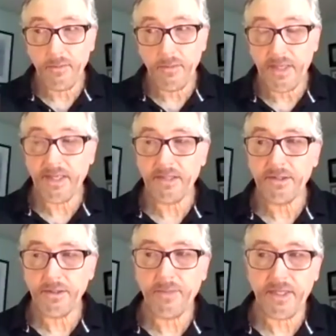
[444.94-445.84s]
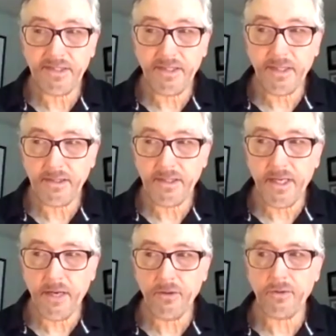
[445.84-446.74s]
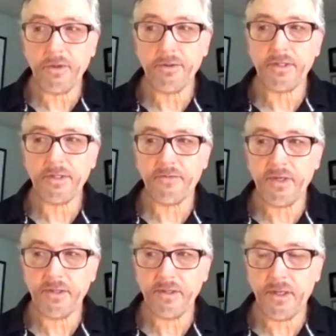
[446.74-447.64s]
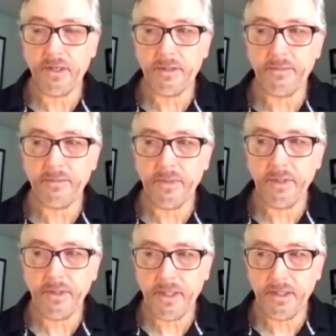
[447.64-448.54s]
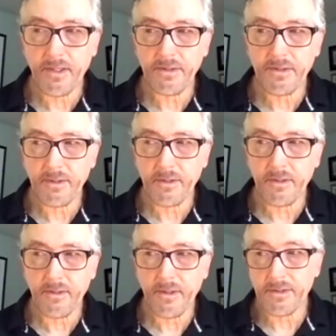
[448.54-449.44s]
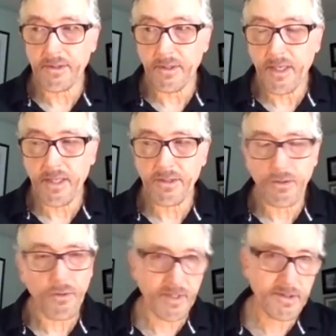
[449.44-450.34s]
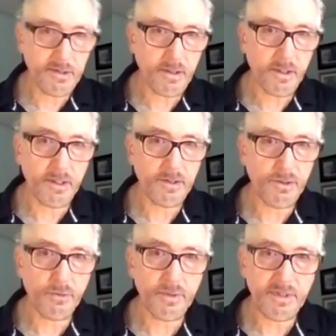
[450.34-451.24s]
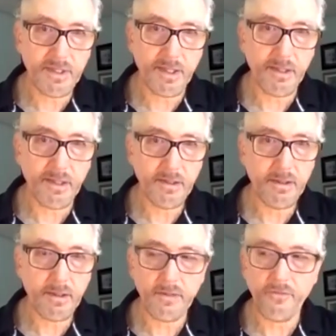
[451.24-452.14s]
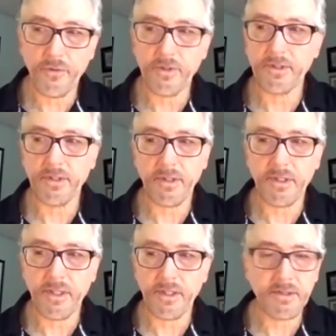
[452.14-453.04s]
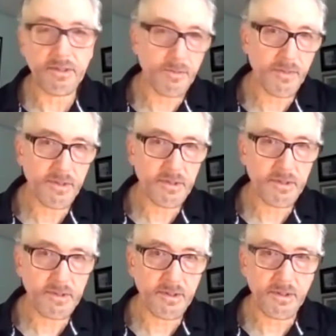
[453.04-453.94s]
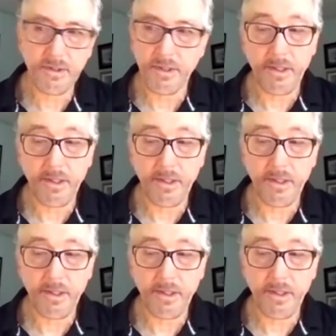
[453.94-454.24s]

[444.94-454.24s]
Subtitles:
I guess you might say it's an outgrowth of it, that it's a consequence, I guess you would say, unfortunately, in some instances.